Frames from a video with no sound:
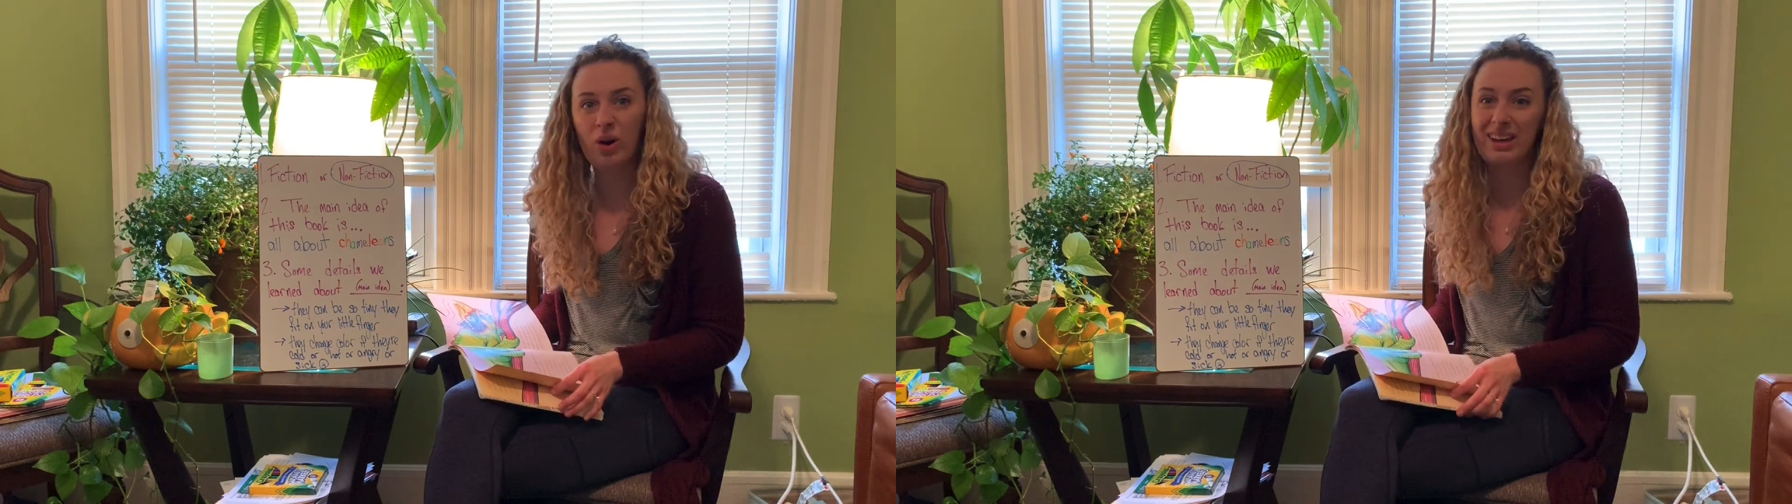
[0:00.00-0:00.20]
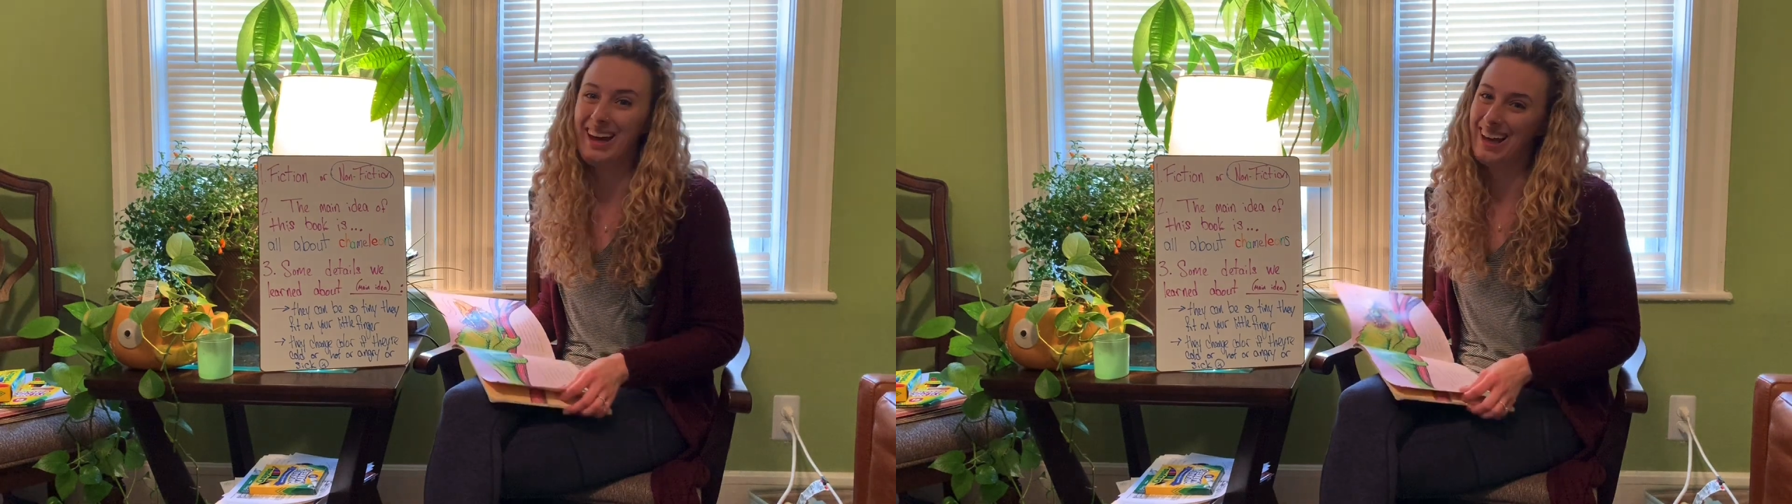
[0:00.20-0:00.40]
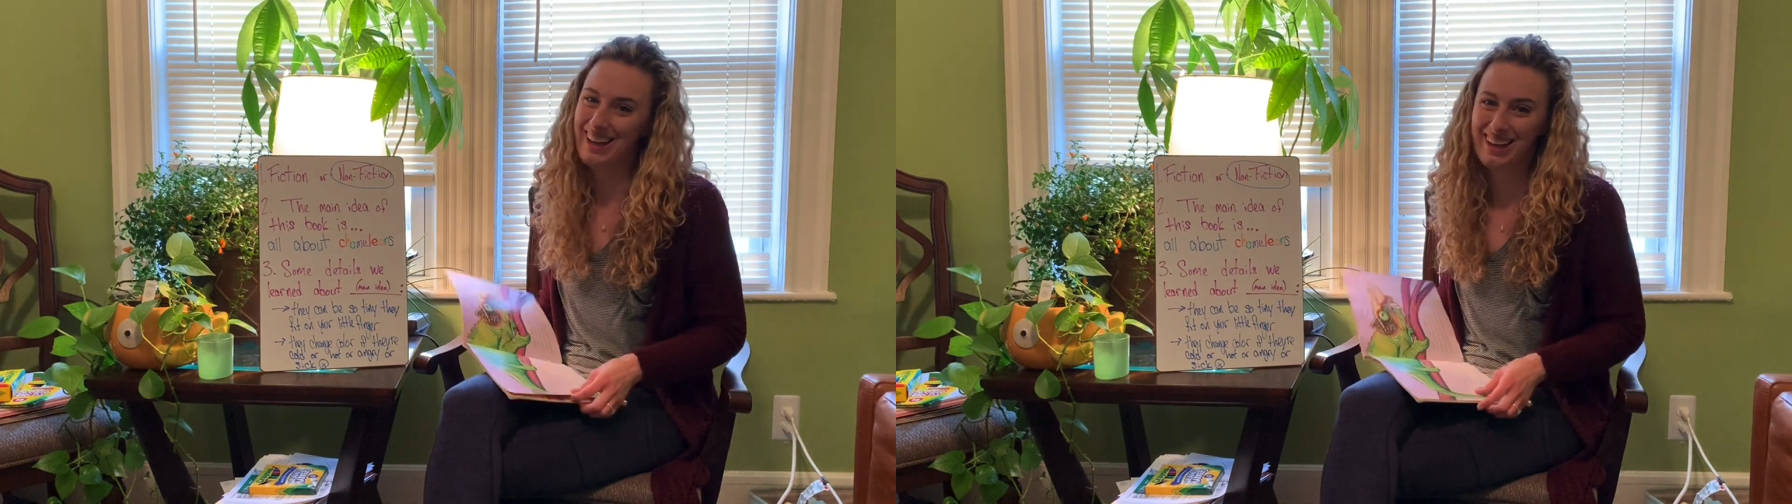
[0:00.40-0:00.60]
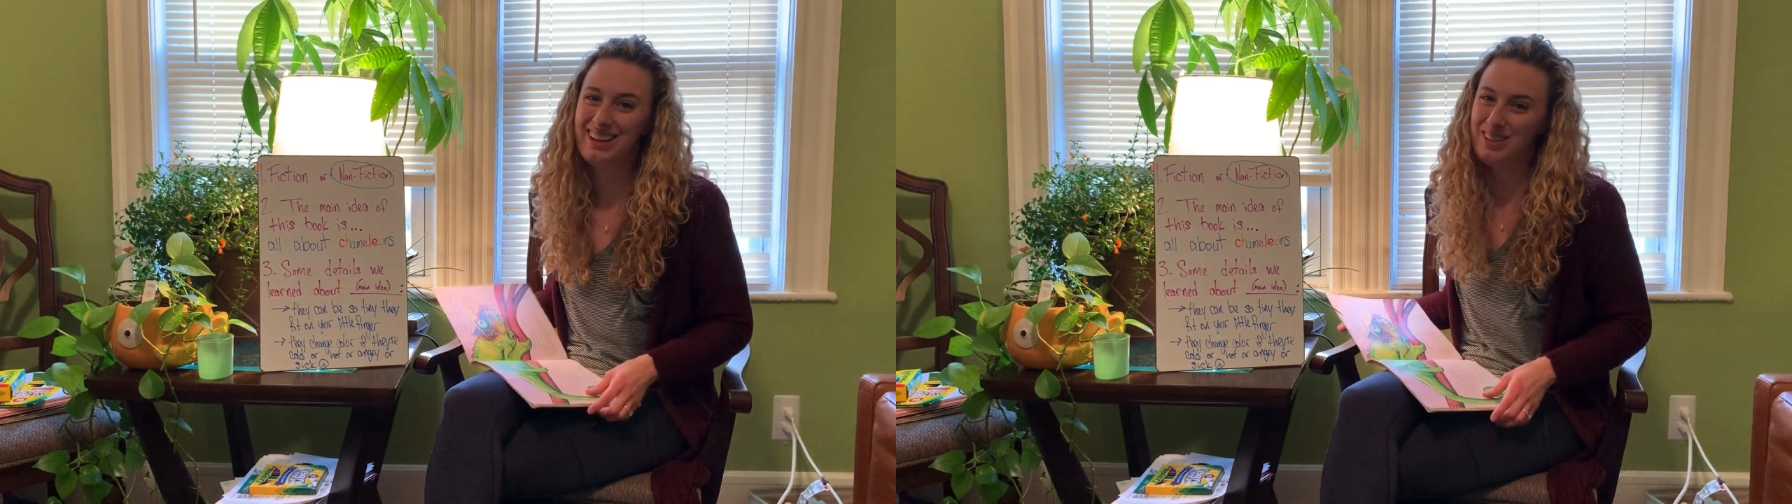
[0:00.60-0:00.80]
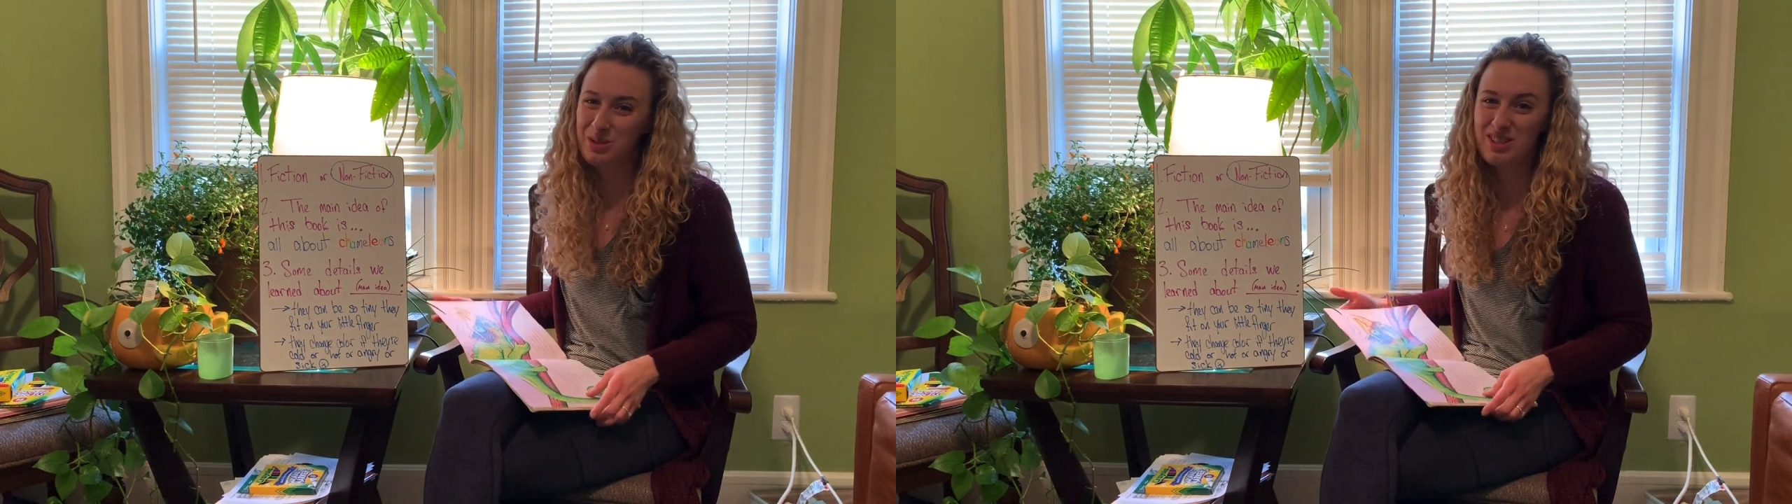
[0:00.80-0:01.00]
yeah,
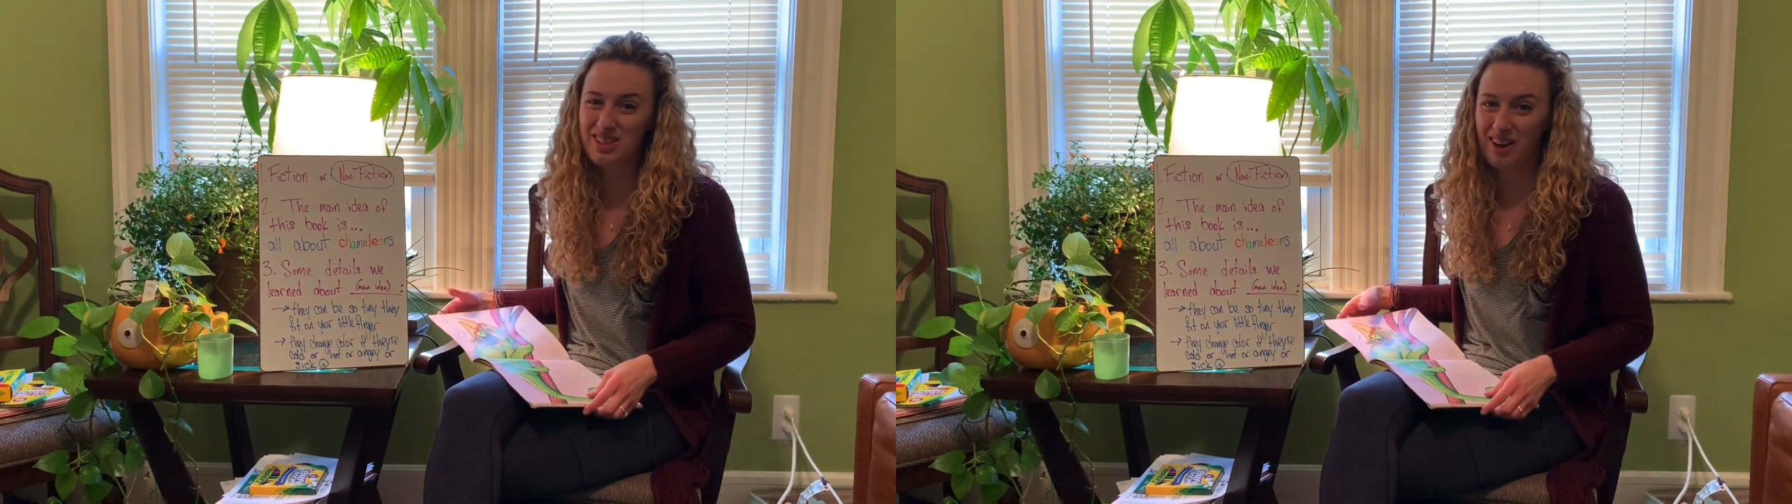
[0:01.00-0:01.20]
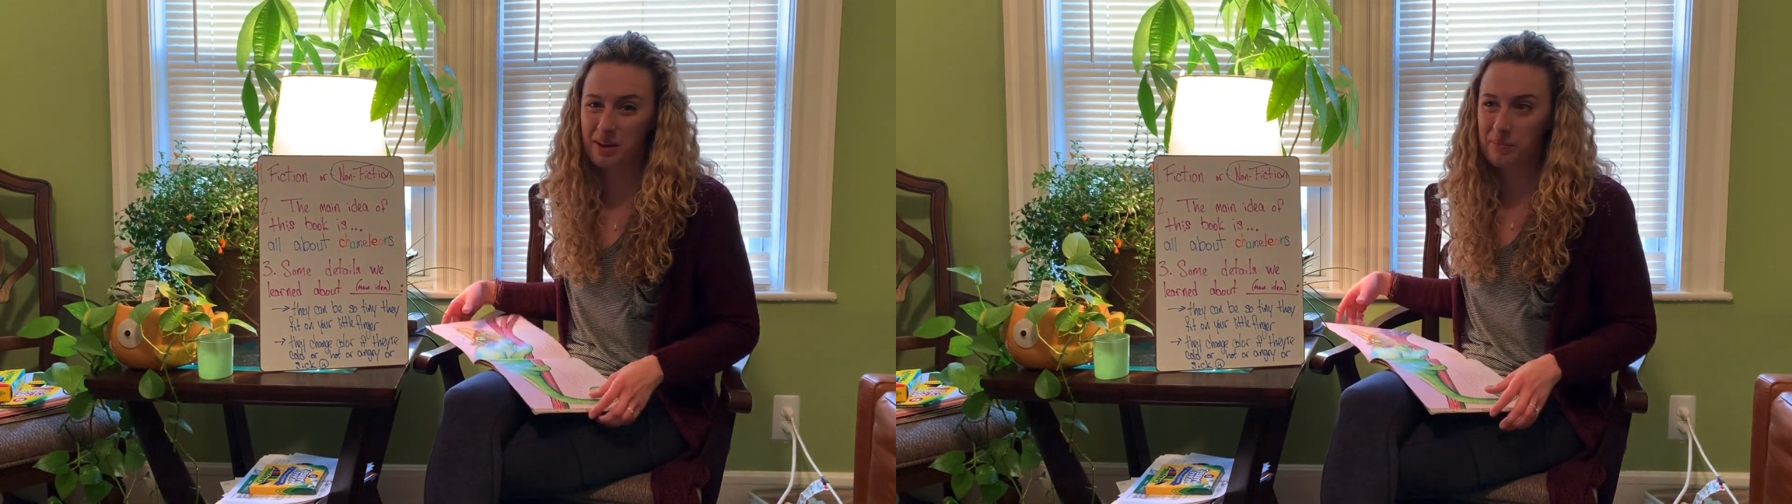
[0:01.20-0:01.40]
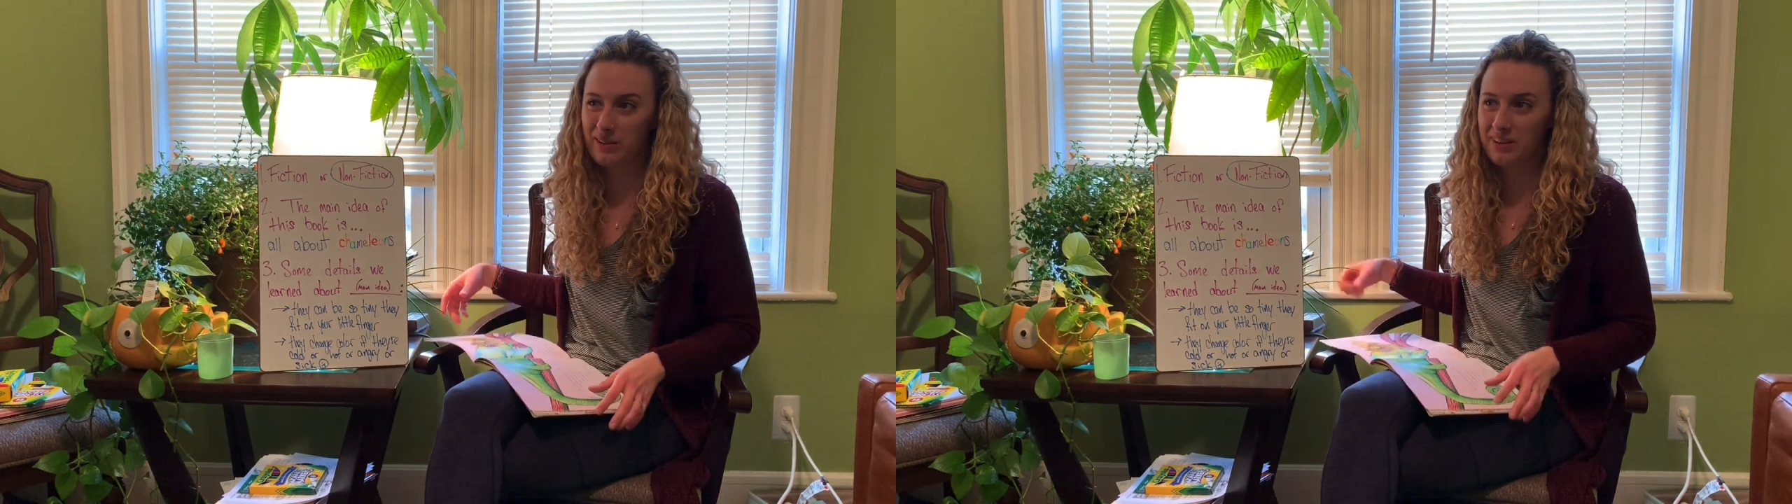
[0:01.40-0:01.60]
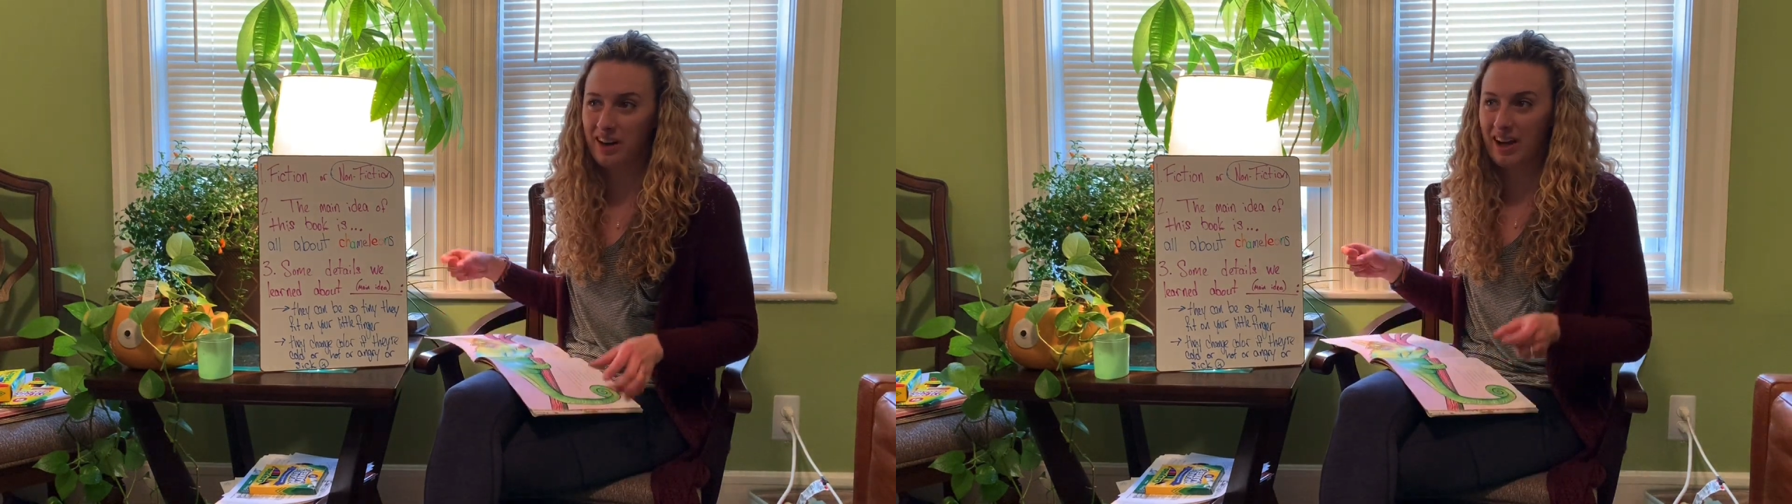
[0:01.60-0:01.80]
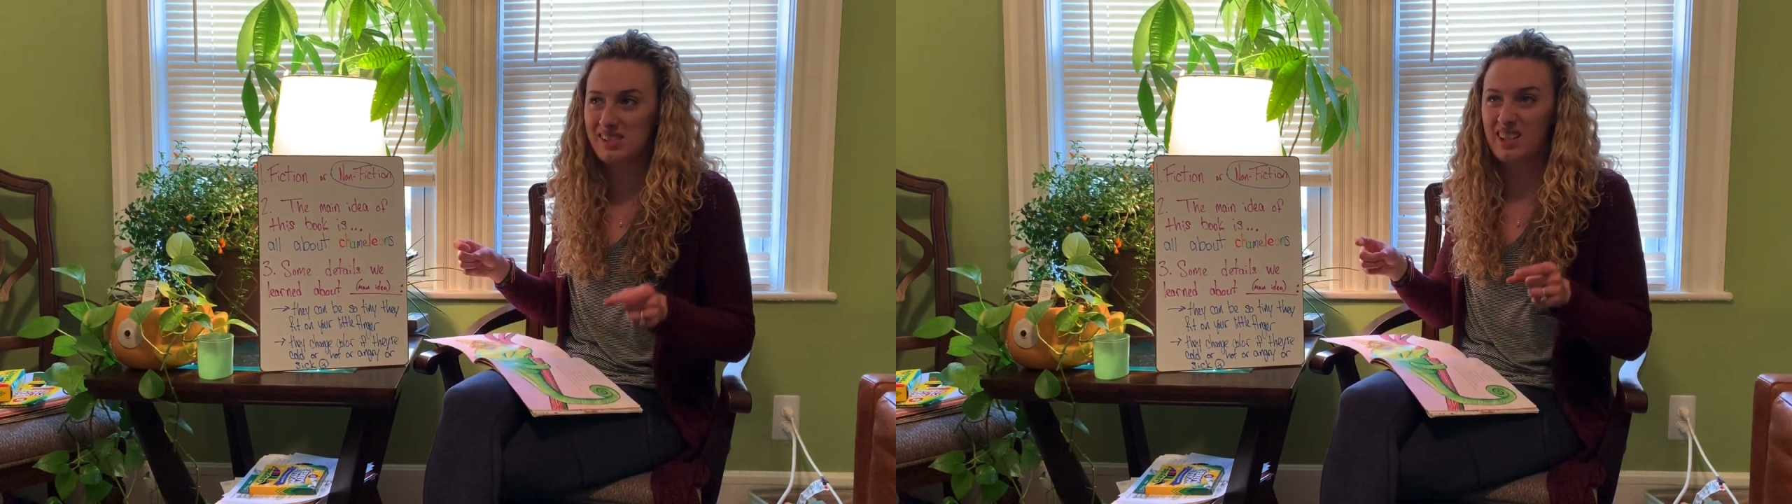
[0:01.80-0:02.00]
you should talk about their eyes.